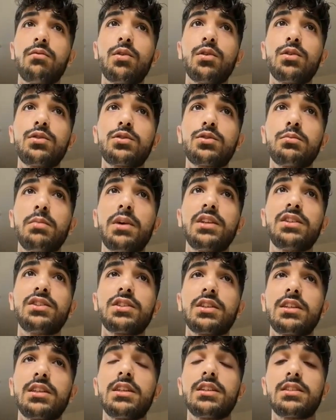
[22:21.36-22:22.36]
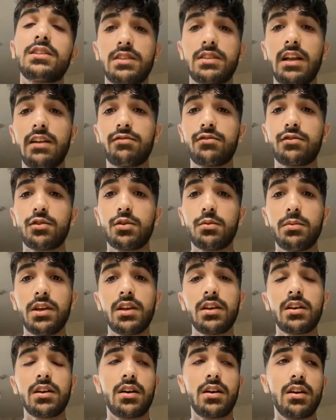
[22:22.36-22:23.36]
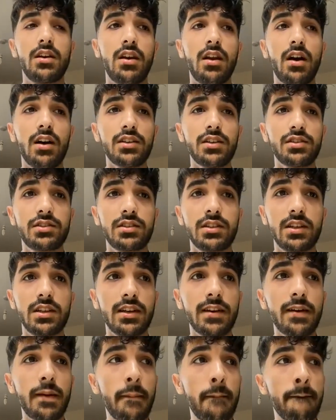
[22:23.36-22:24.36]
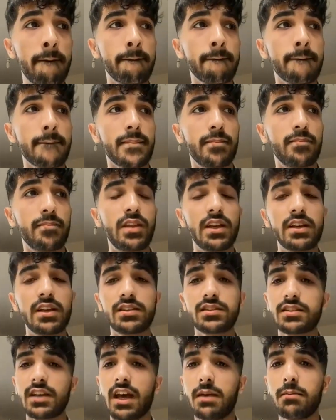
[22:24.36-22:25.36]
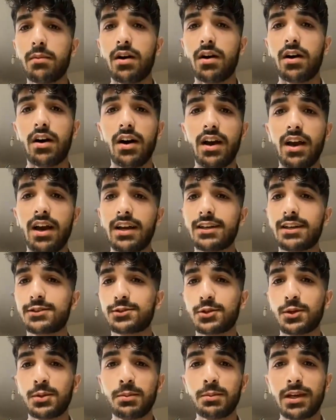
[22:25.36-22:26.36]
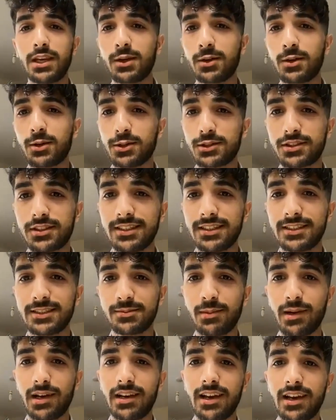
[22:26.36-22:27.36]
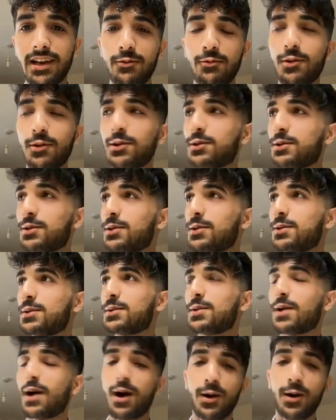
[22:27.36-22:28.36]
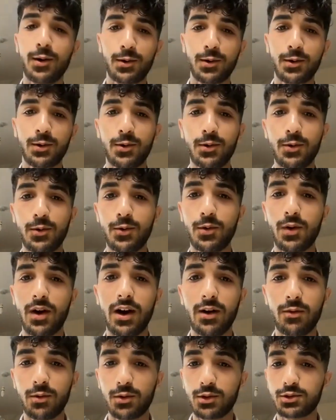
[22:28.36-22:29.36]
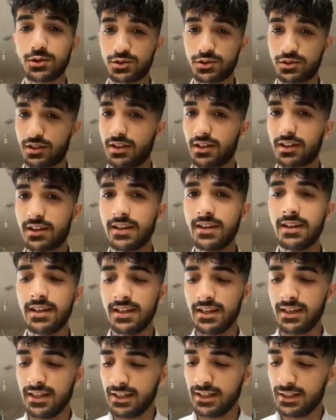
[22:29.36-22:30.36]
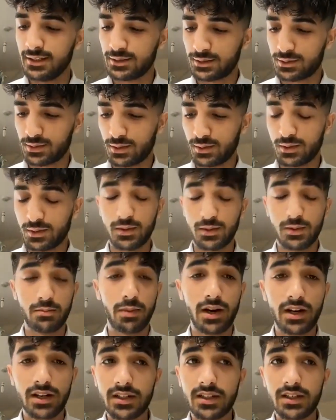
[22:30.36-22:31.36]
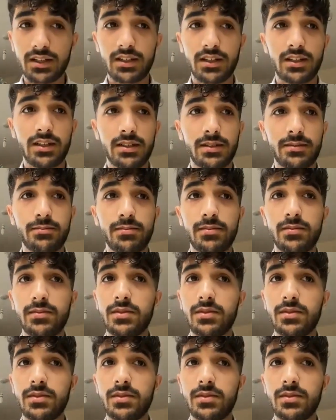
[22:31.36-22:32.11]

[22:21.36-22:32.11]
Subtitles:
want to mention is self-grooming. Last year, this time, I had so many questions in my life, what to do, how to do. I was stuck. So, but I